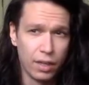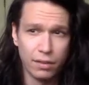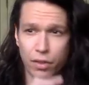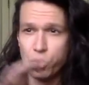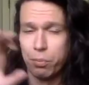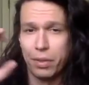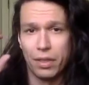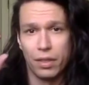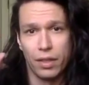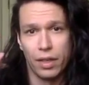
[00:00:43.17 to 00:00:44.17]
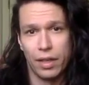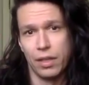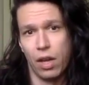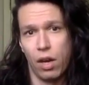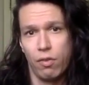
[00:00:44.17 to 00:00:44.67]
there should be
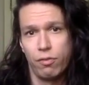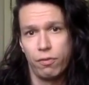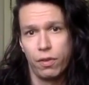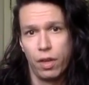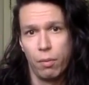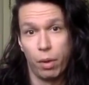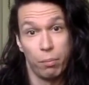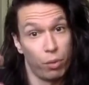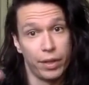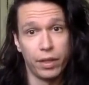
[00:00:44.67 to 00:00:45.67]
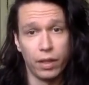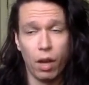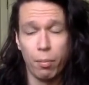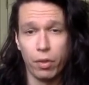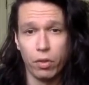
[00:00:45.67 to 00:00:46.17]
enough by breaking
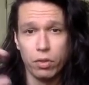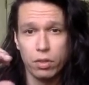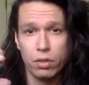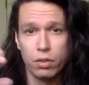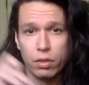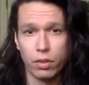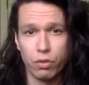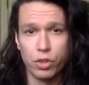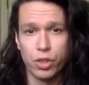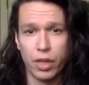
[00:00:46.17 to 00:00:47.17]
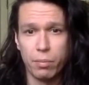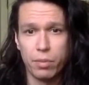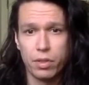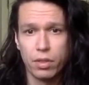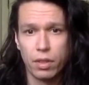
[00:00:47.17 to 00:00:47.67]
up those
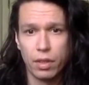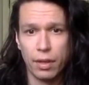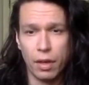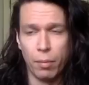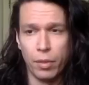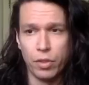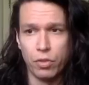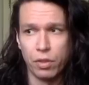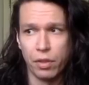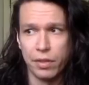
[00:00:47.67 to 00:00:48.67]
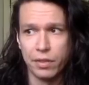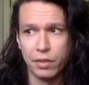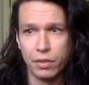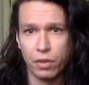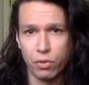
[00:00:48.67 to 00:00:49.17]
shapes and utilising
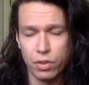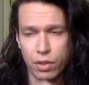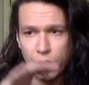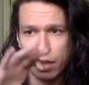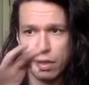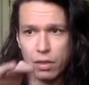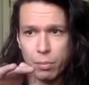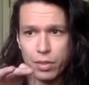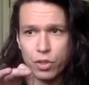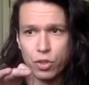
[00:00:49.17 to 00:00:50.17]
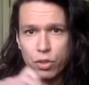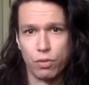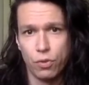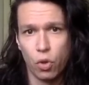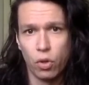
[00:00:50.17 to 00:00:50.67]
the notes in the position that
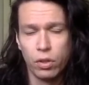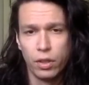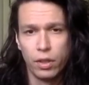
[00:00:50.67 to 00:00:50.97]
you've got